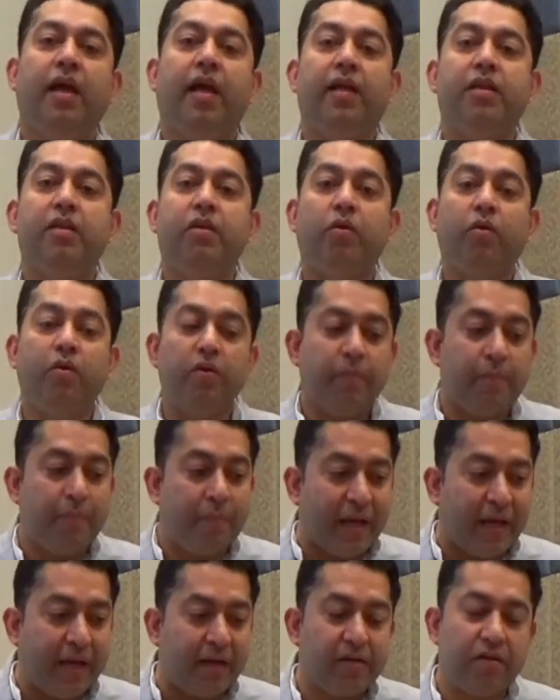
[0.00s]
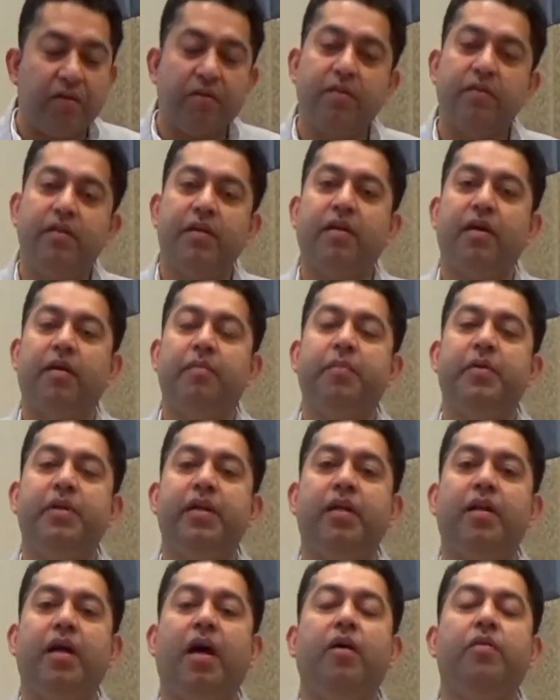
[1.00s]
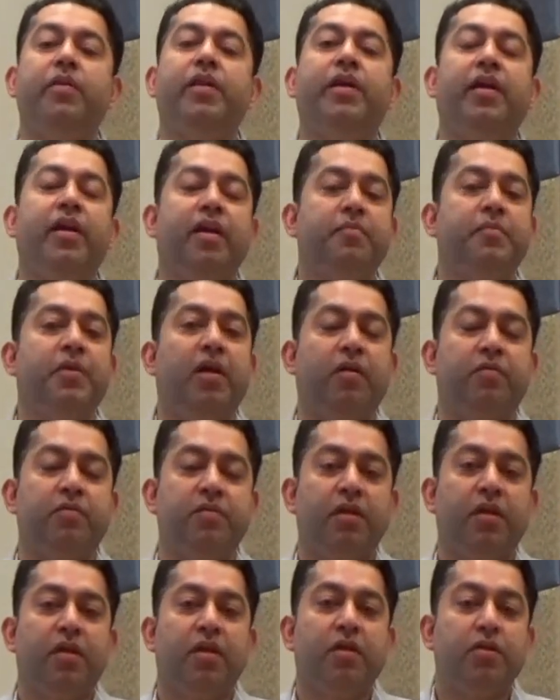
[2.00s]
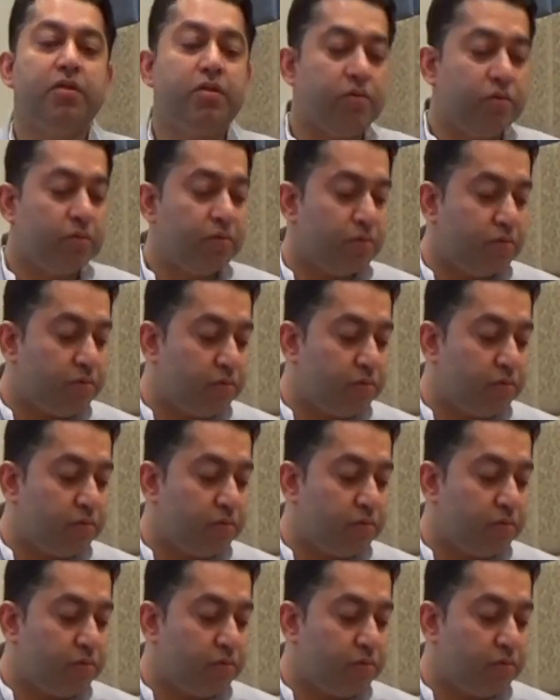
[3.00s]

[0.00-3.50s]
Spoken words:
and the whole background of the company and how they came down to